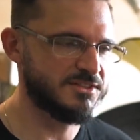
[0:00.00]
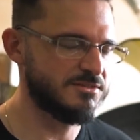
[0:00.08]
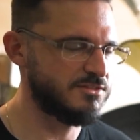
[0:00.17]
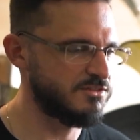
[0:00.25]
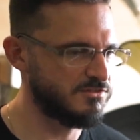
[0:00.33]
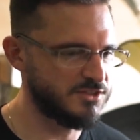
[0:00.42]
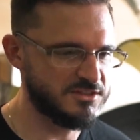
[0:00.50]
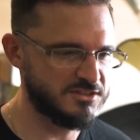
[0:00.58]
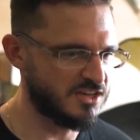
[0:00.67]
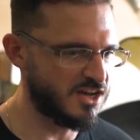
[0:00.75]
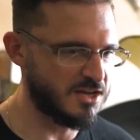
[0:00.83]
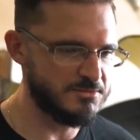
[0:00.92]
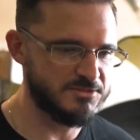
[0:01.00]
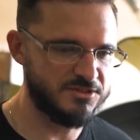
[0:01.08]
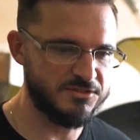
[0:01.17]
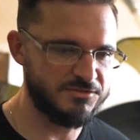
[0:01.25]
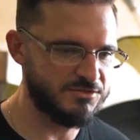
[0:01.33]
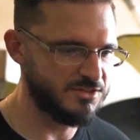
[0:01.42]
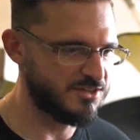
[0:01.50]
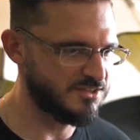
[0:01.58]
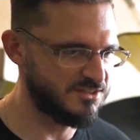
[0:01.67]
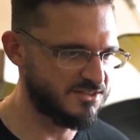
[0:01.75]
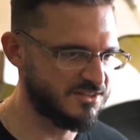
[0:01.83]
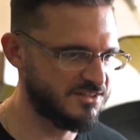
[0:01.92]
different times,
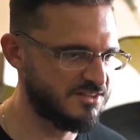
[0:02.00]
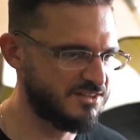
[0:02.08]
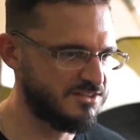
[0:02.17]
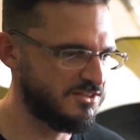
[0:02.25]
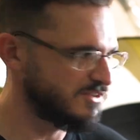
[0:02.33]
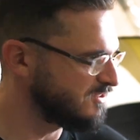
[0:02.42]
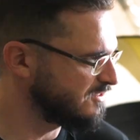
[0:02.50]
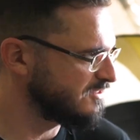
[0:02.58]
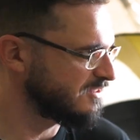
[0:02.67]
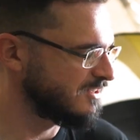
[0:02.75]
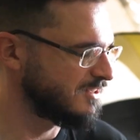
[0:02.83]
different yeasts,